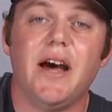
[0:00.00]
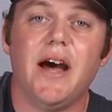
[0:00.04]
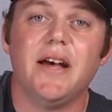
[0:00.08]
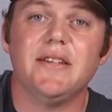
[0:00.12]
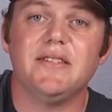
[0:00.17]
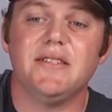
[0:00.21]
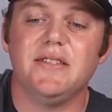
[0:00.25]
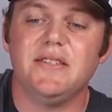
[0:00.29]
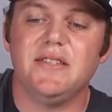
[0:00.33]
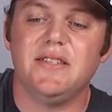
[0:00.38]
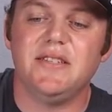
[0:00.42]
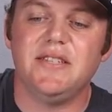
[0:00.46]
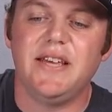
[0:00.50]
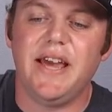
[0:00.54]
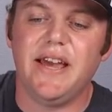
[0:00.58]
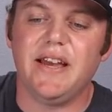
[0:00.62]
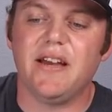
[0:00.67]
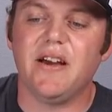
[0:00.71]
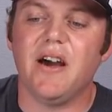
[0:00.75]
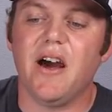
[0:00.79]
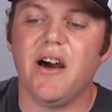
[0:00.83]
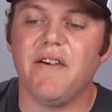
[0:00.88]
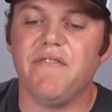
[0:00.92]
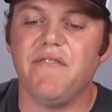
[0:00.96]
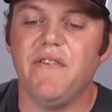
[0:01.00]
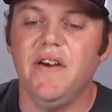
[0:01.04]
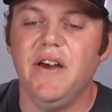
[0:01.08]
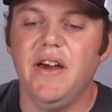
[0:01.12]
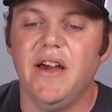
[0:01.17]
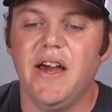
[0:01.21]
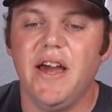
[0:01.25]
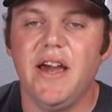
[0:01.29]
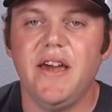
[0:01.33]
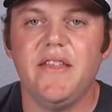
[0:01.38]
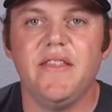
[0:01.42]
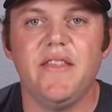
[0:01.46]
toss it to take off
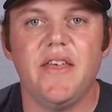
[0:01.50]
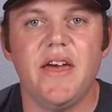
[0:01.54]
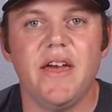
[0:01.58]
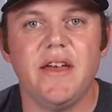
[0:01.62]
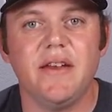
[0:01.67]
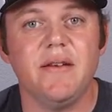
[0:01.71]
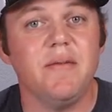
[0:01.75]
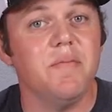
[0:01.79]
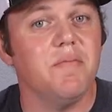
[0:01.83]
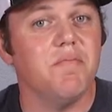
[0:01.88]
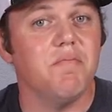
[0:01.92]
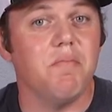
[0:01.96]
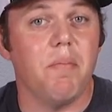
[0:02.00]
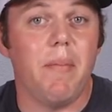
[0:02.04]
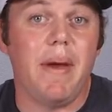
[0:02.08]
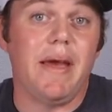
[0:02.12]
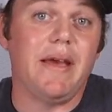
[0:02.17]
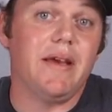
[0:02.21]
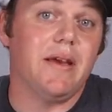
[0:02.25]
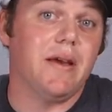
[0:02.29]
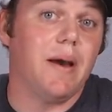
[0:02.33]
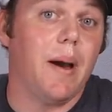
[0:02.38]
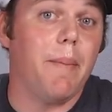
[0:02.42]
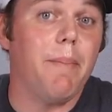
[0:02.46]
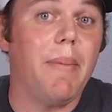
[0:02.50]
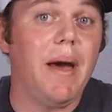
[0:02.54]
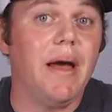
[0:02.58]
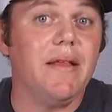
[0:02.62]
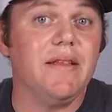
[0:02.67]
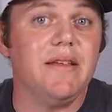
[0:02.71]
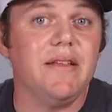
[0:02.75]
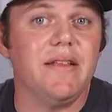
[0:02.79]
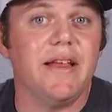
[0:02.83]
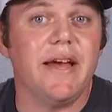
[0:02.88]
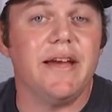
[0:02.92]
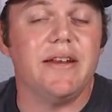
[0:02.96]
and then make a
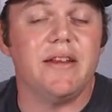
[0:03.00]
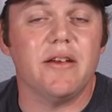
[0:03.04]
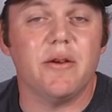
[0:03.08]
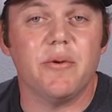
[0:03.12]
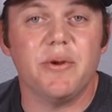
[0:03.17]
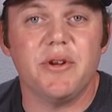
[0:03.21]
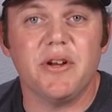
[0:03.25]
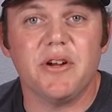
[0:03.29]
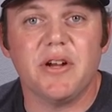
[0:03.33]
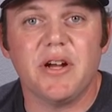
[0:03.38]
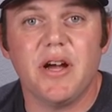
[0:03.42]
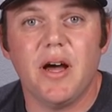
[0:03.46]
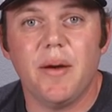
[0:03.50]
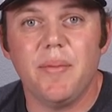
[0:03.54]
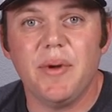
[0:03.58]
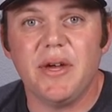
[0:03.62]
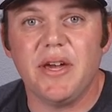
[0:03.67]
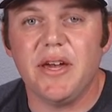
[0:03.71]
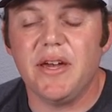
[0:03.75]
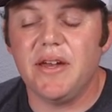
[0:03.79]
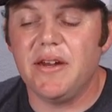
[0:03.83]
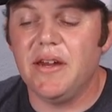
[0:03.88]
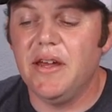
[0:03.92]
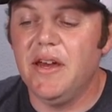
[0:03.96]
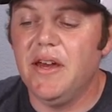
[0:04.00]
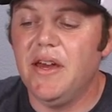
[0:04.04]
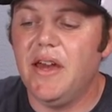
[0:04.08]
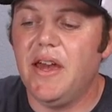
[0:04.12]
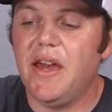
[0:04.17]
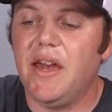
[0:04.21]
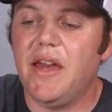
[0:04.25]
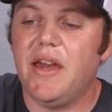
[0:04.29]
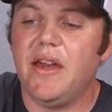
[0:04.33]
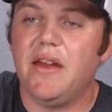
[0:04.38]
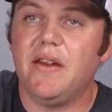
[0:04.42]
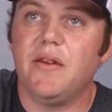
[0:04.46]
belly landing when you're coming in.
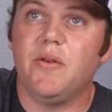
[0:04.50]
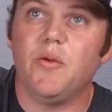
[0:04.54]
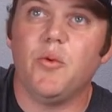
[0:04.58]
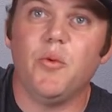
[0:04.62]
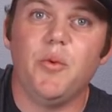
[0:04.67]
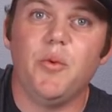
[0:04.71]
And